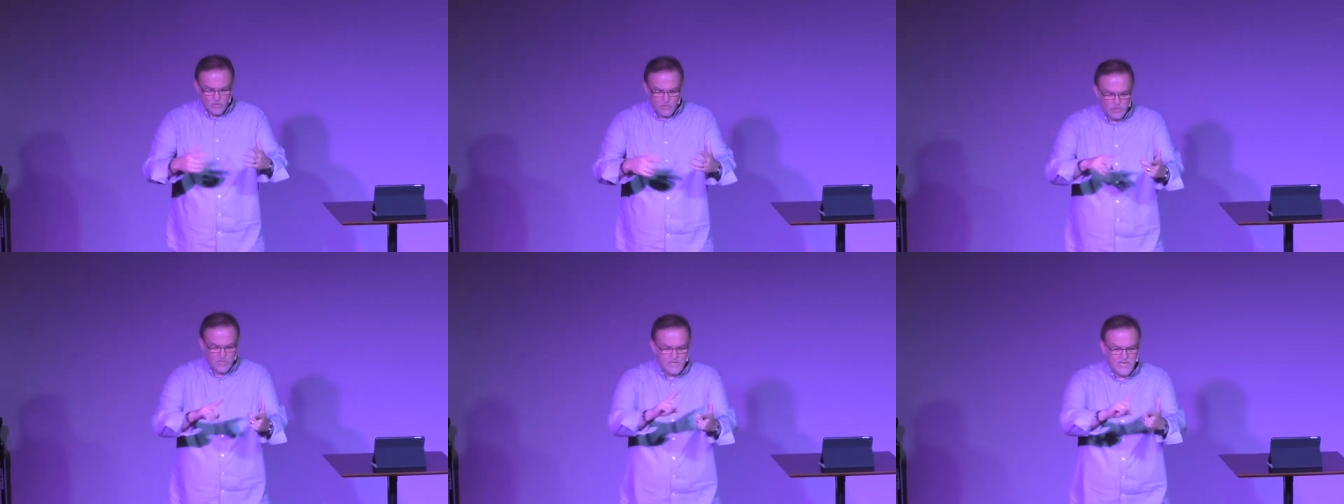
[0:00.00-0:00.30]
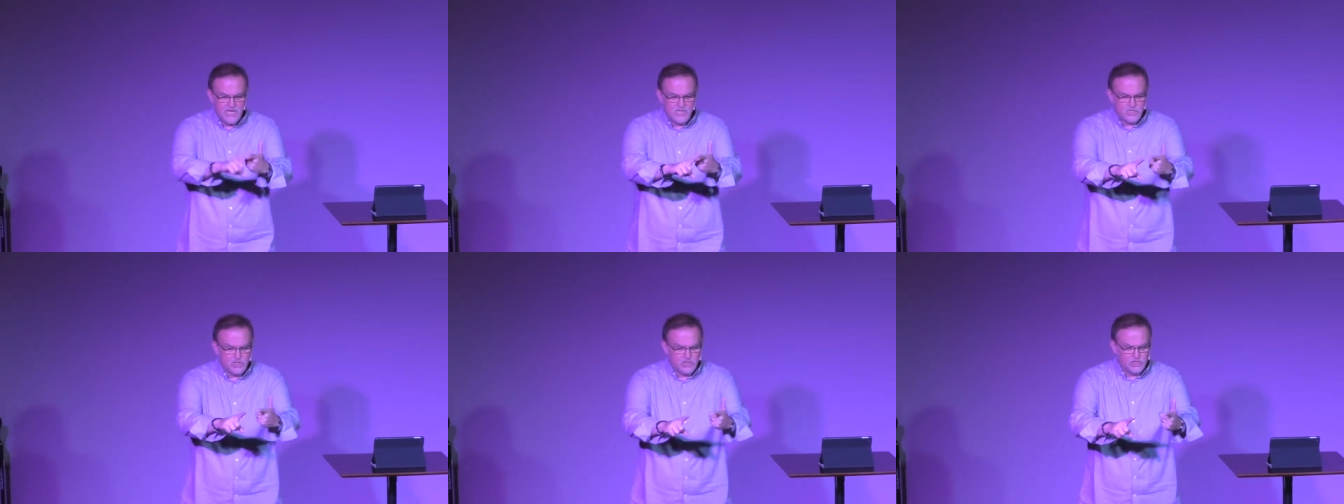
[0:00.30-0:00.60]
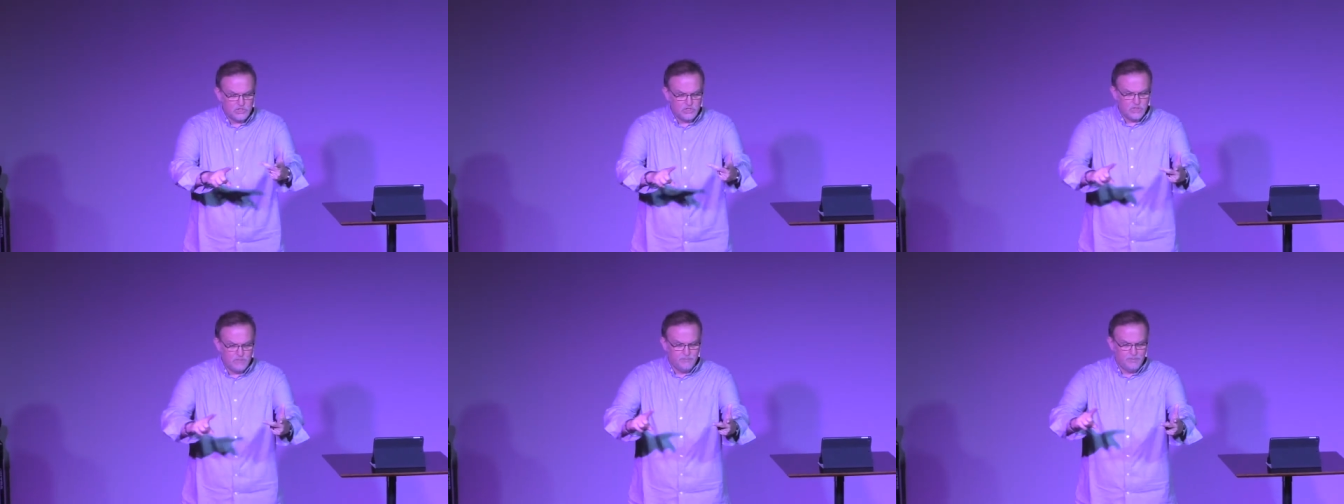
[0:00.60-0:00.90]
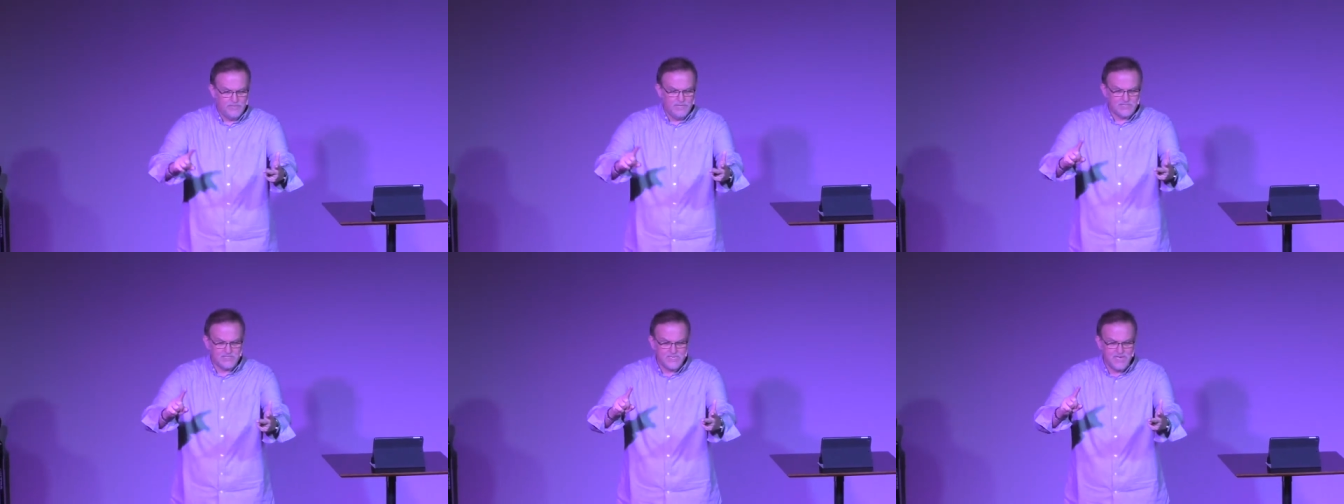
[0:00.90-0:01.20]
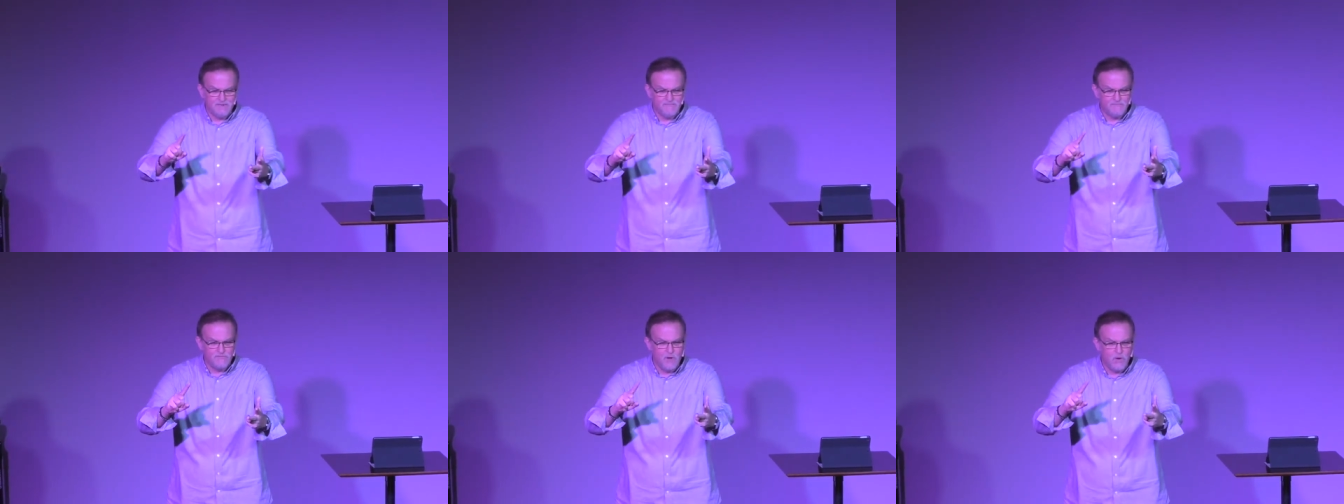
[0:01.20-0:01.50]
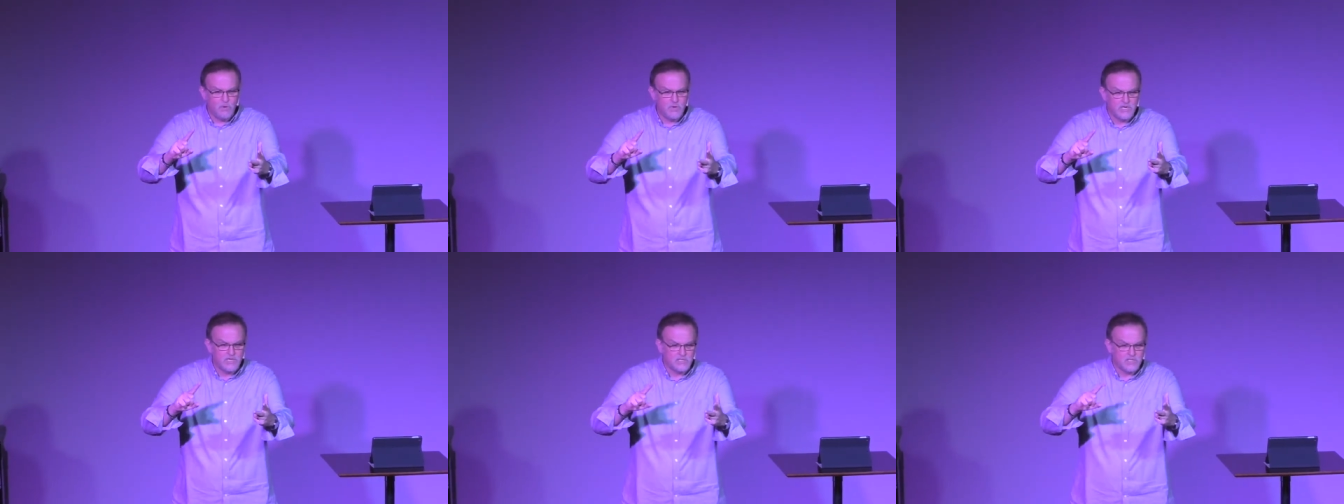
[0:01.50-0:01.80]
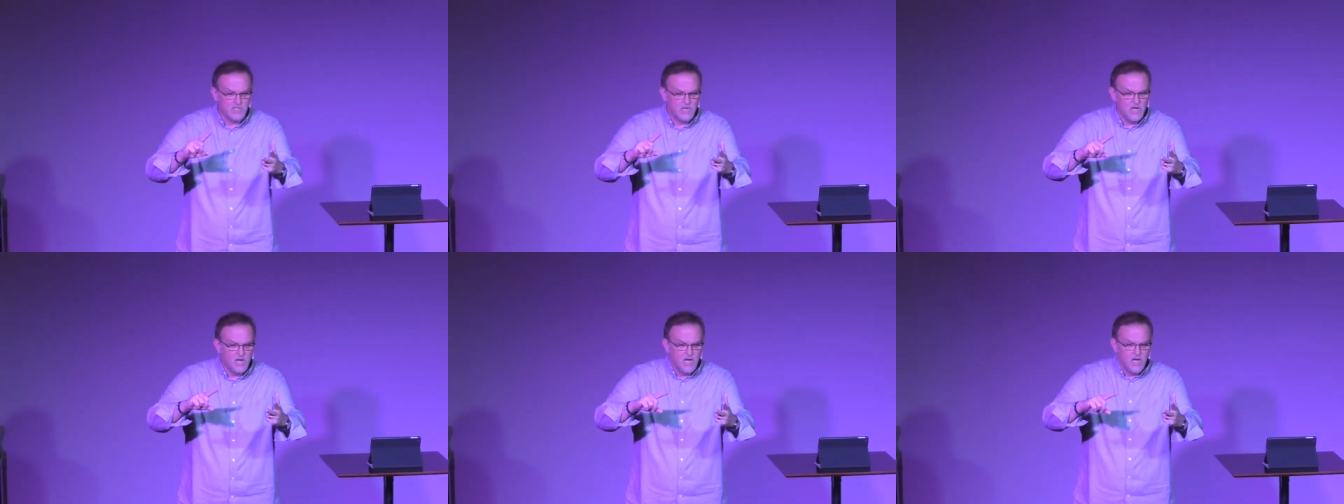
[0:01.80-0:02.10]
the relationship and let's not
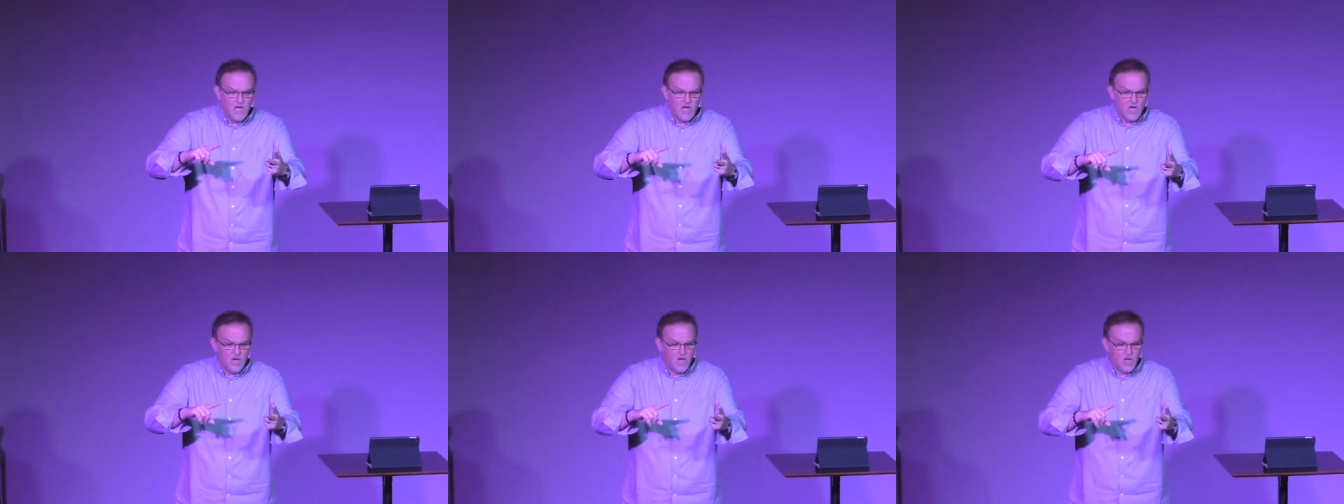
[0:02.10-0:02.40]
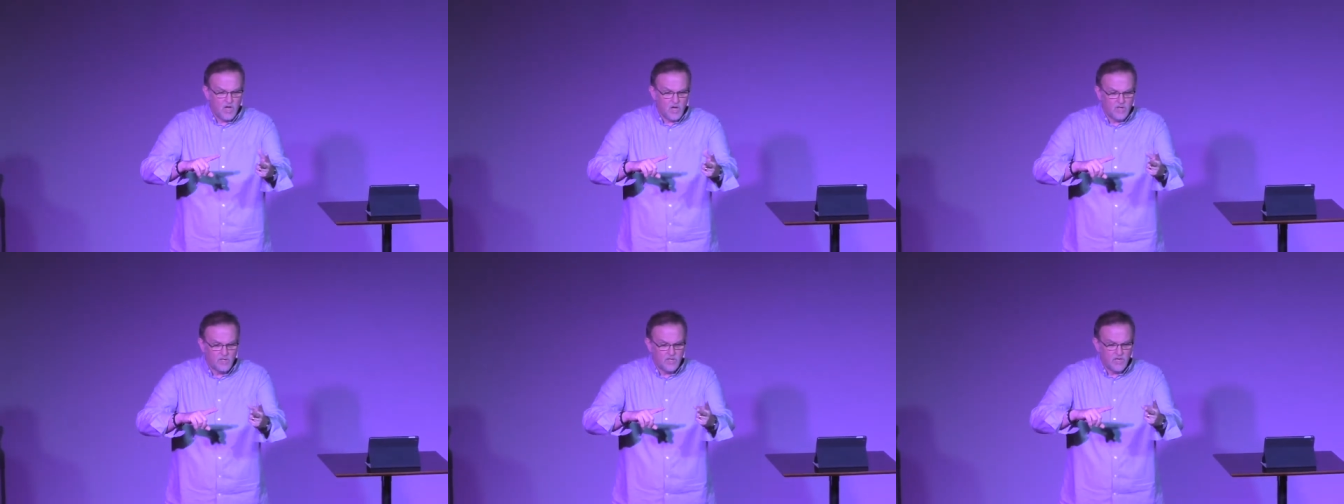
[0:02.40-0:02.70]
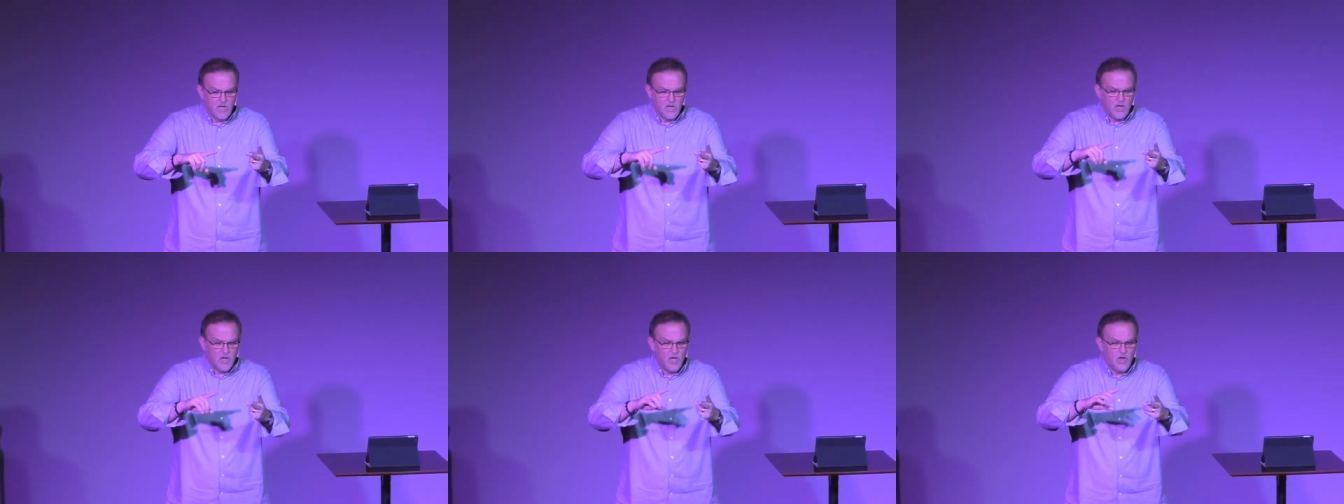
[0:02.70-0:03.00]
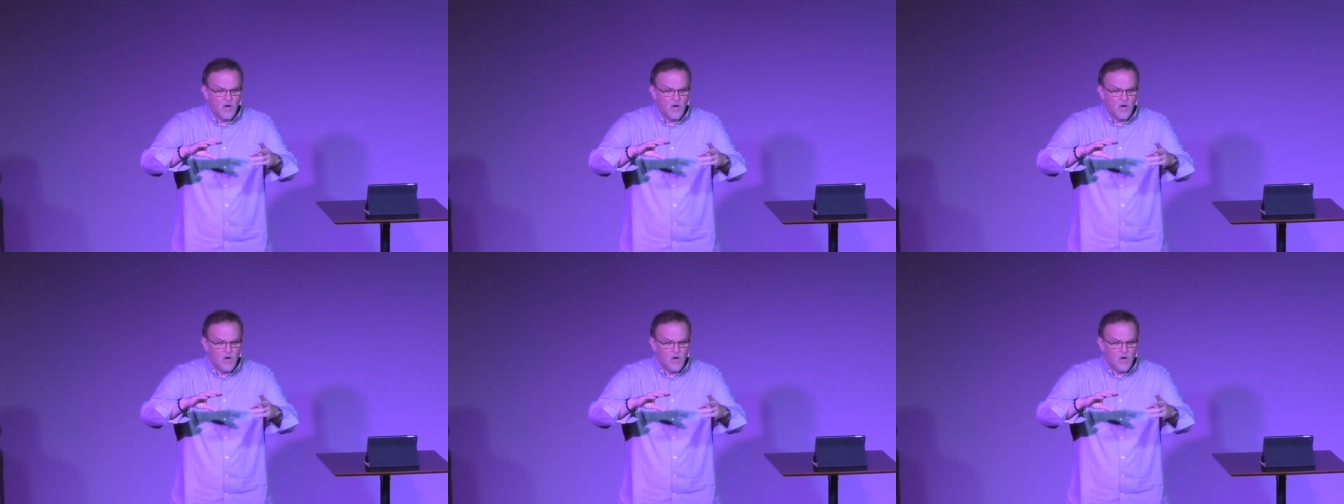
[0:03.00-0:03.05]
focus on,